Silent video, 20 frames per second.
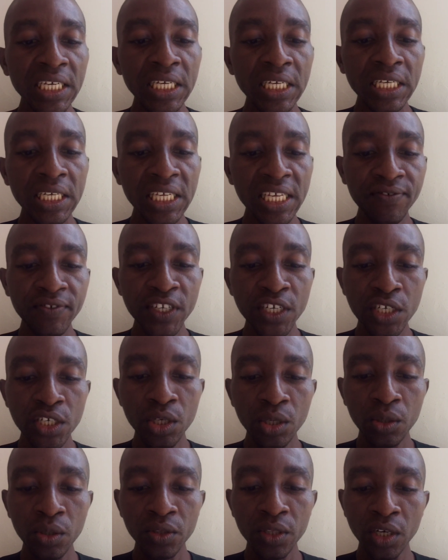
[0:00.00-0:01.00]
even
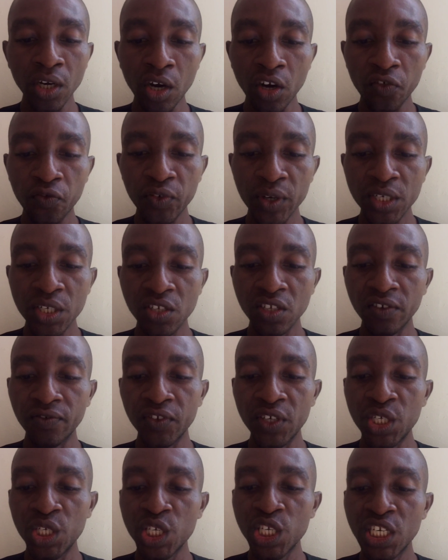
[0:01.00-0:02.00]
though the orphans
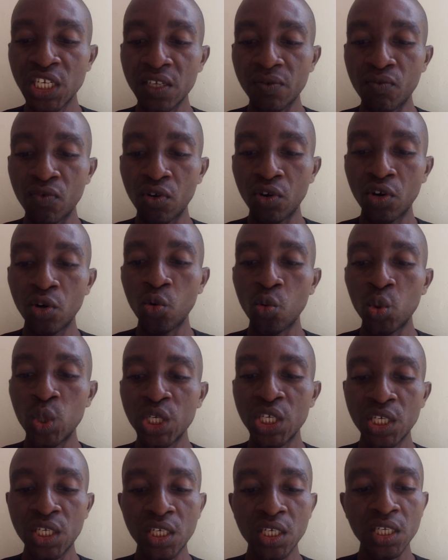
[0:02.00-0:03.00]
of East Timor
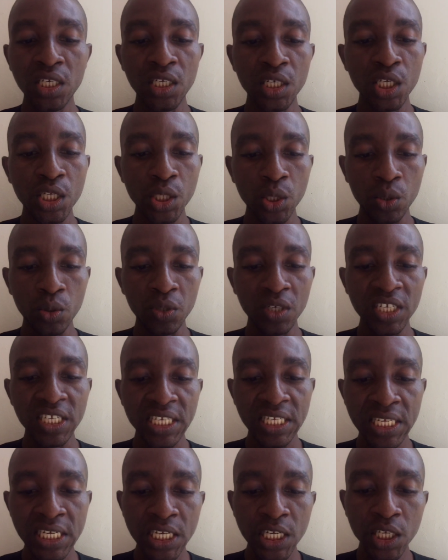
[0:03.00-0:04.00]
wishes it so. The
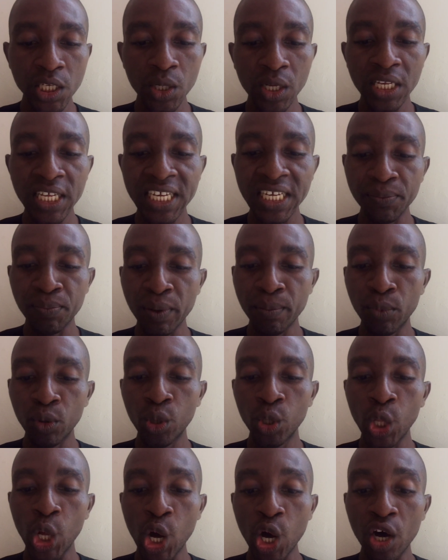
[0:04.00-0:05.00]
sea is only
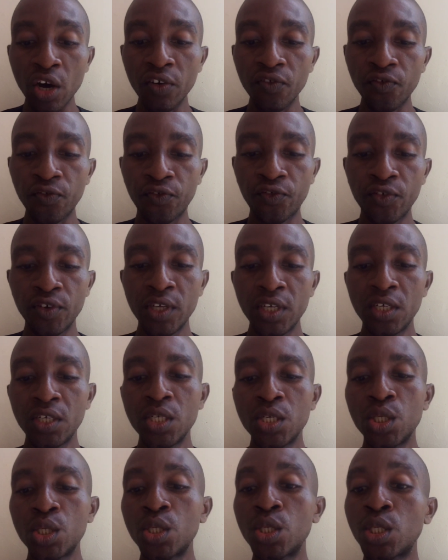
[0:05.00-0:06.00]
capable of
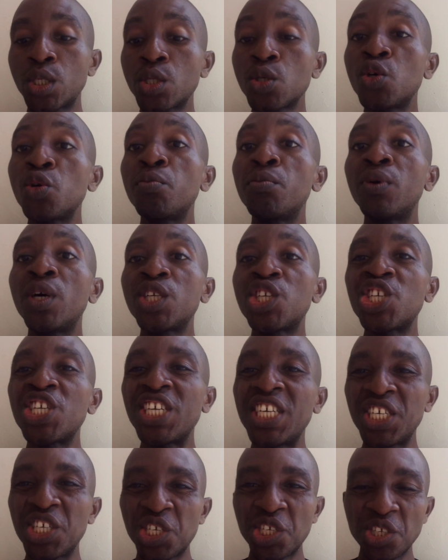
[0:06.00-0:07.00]
so much
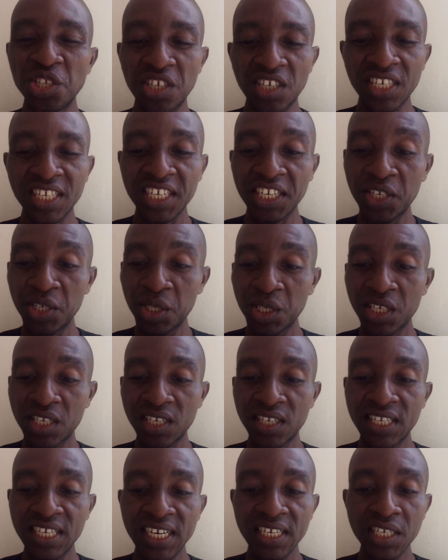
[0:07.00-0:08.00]
history. Can you
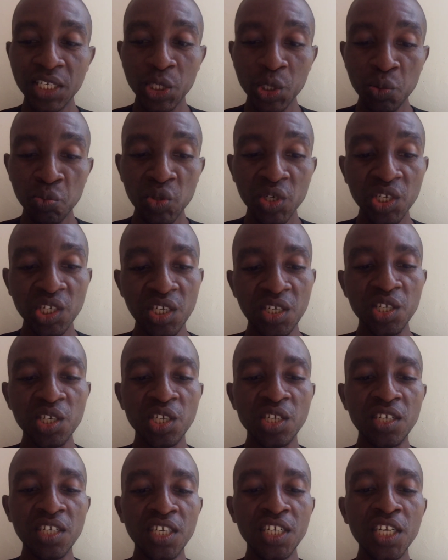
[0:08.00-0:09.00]
see that? So much
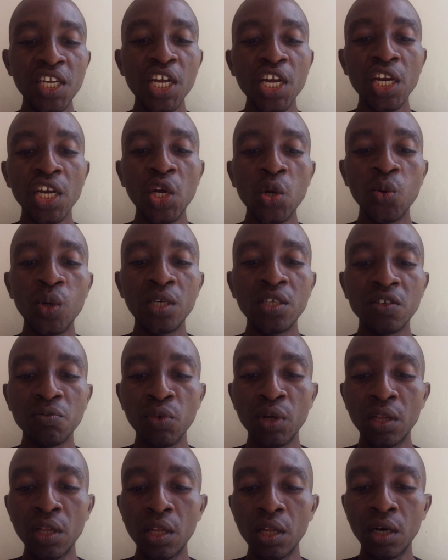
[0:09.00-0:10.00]
history. Noah's
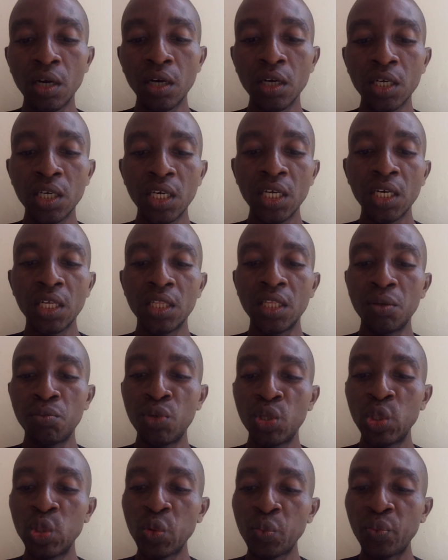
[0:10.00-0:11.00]
monologue, the
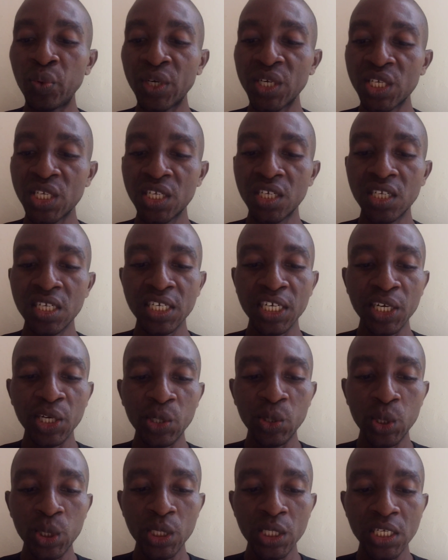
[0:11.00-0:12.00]
Middle Passage
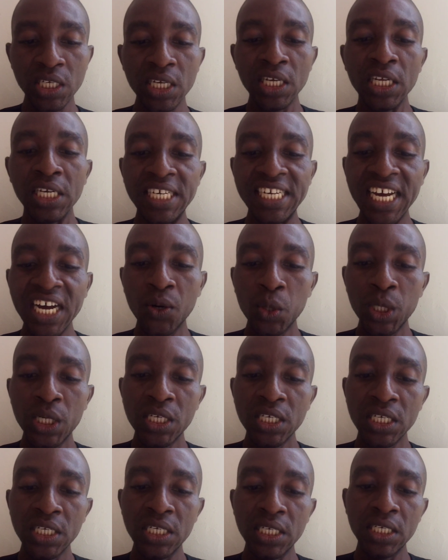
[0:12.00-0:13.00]
cargoes,
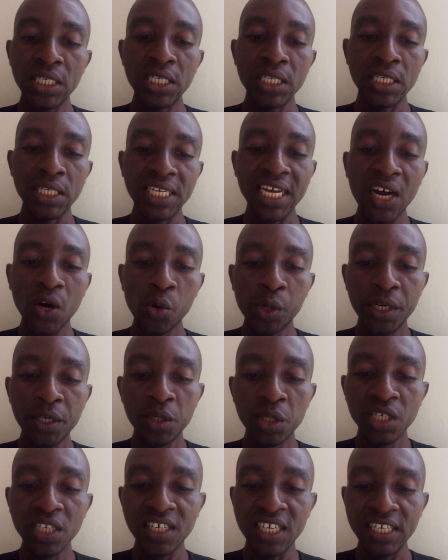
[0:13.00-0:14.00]

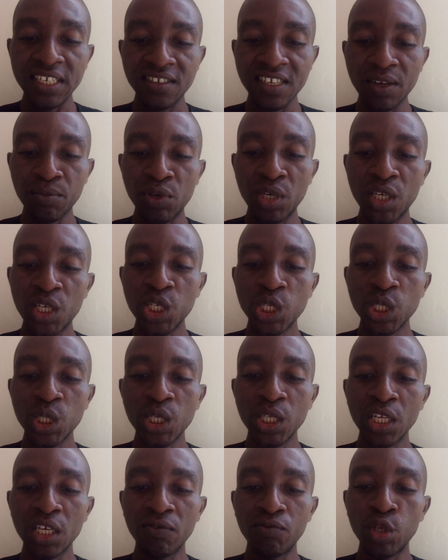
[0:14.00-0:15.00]
Darwin's
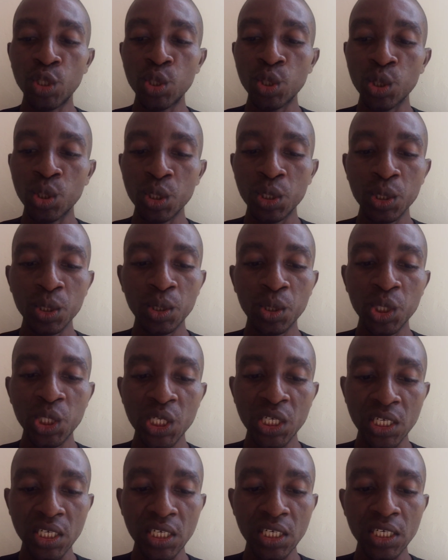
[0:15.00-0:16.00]
examination of the turtle
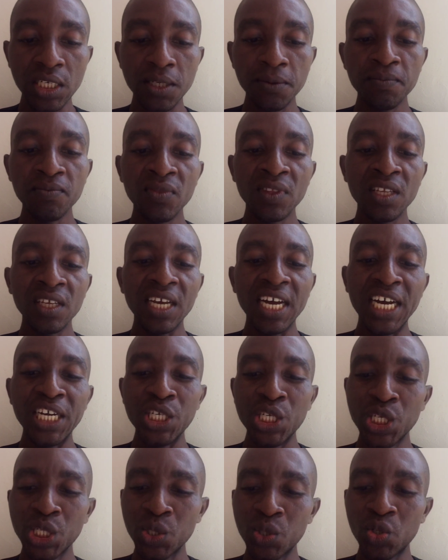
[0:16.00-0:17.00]
sheet,
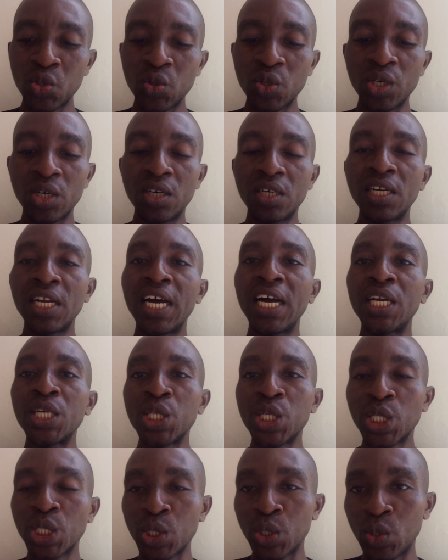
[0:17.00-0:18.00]
and so on and
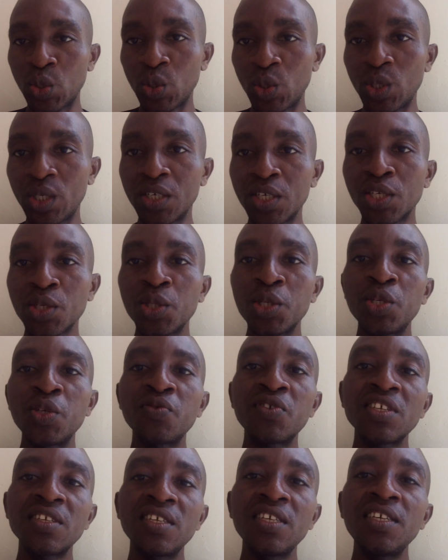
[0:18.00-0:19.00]
so on. So you
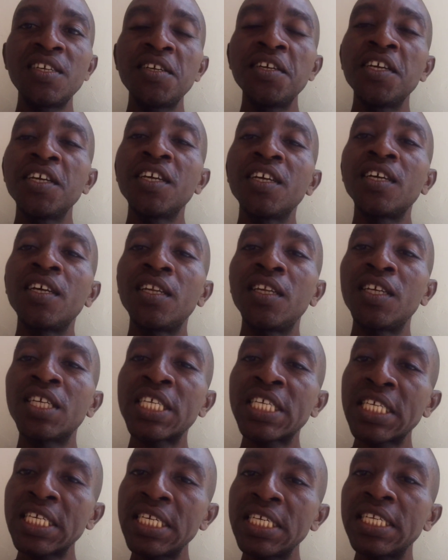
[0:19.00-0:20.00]
see, the
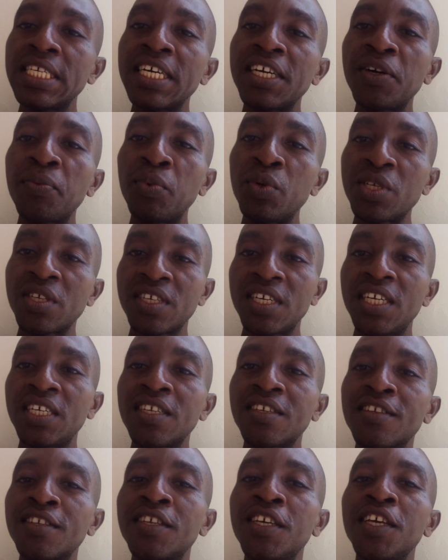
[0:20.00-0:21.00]
sea there
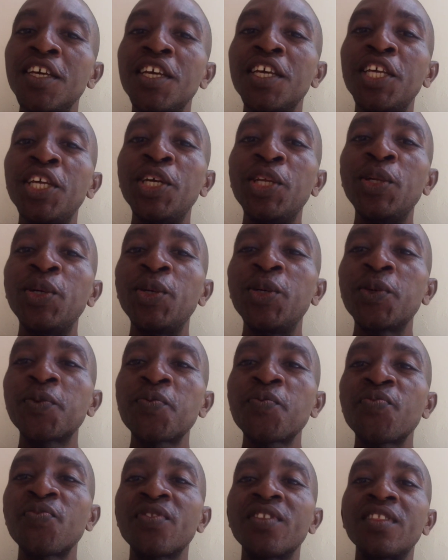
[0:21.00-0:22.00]
represents,
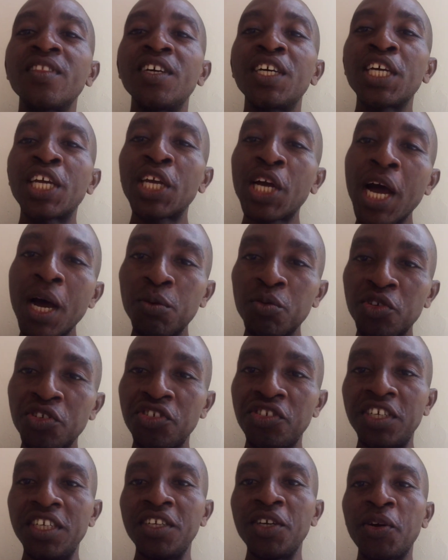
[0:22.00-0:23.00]
the
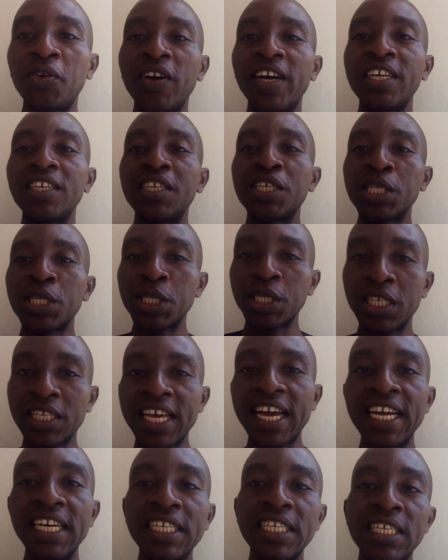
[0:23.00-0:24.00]
country, all right, the
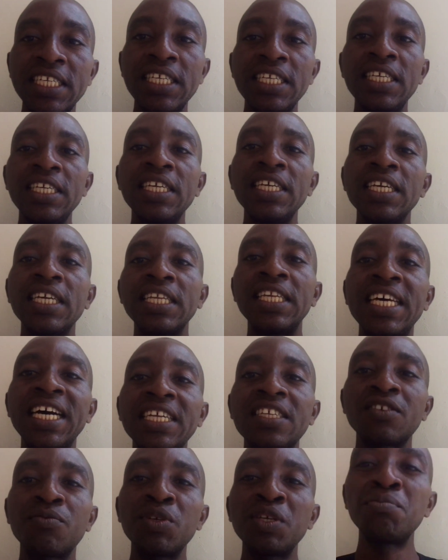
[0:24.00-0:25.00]
society
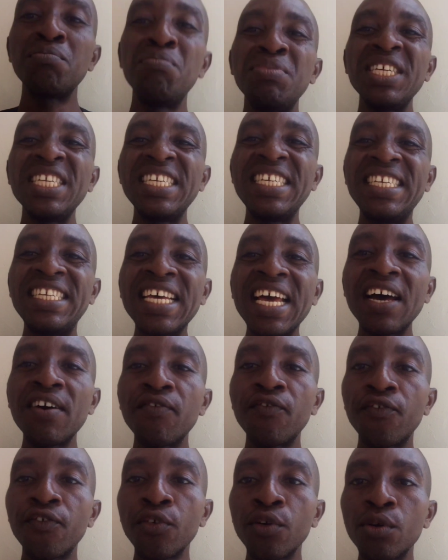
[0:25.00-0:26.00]
that's been
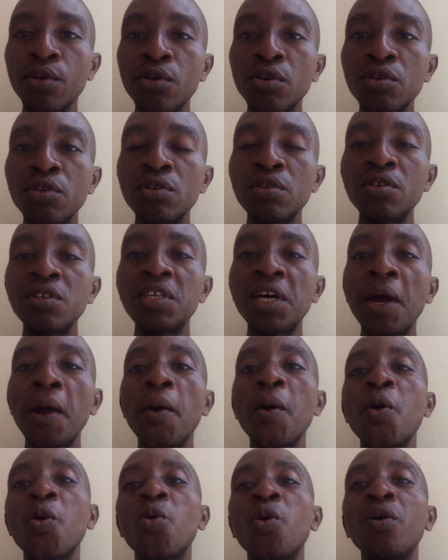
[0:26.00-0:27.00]
bedeviled,
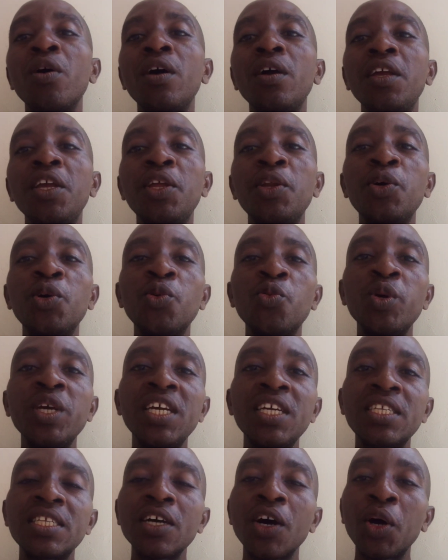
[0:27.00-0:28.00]

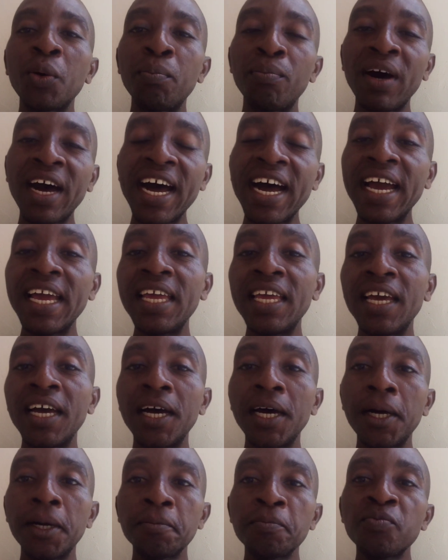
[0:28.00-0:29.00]
with or
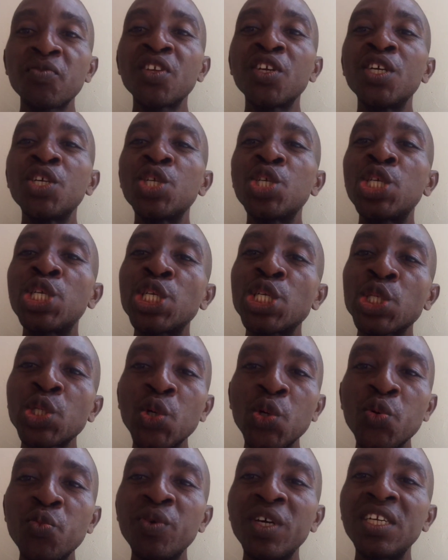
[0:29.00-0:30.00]
by
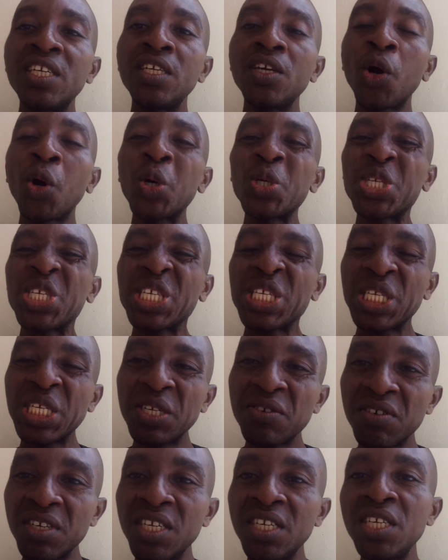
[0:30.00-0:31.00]
so many or
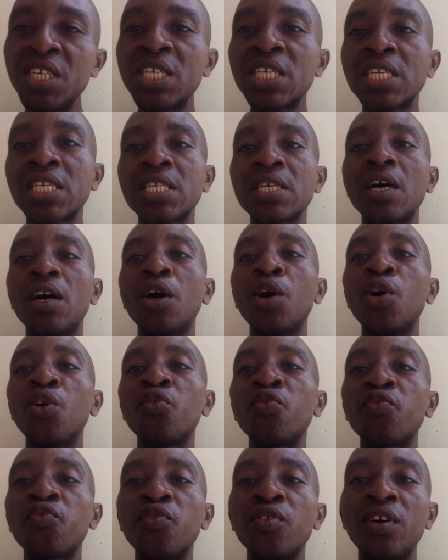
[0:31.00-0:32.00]
series
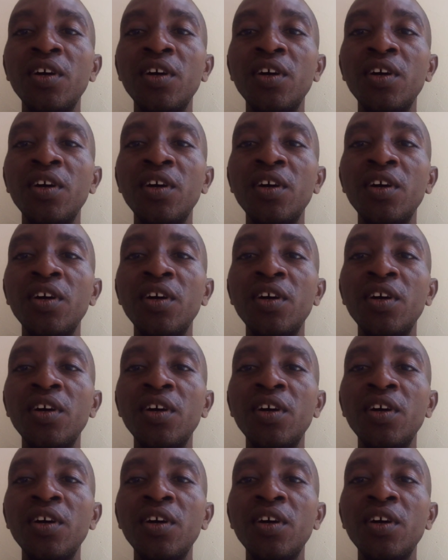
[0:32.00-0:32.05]
of,